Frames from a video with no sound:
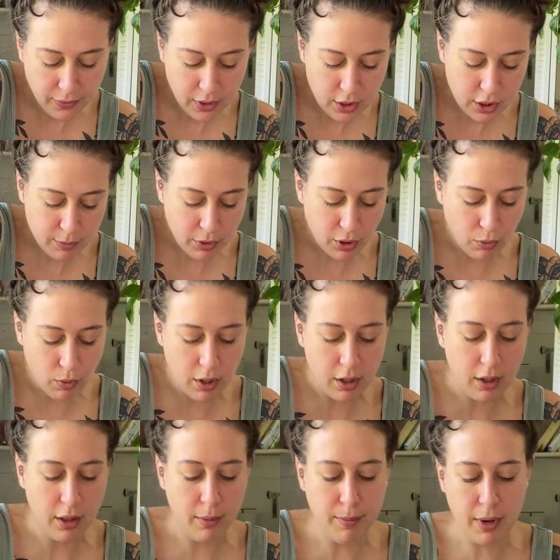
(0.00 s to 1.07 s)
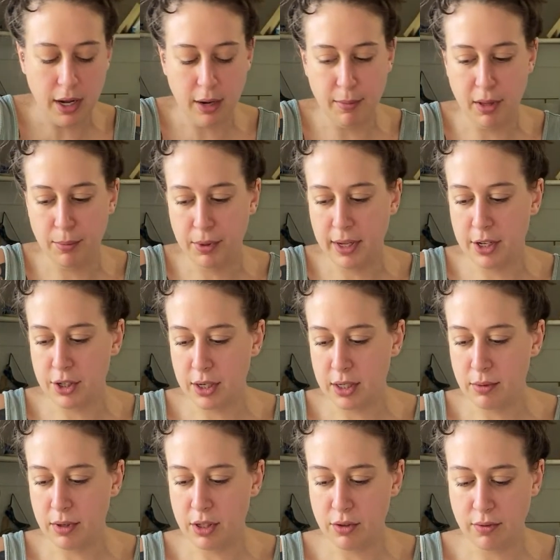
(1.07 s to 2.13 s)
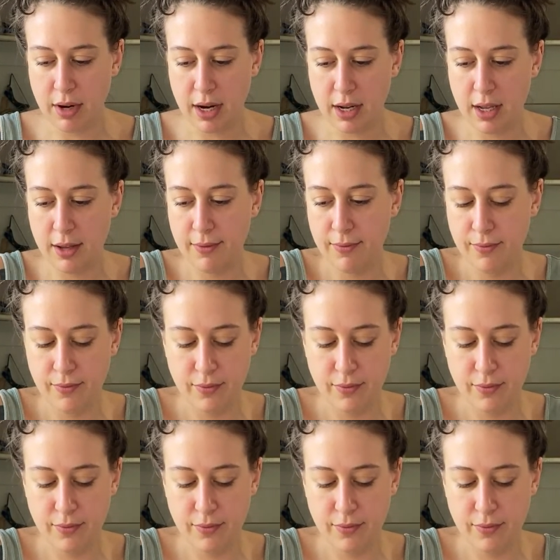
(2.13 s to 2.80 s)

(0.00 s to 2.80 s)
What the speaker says: Just put the water on the bottom and the plant drinks when it's ready.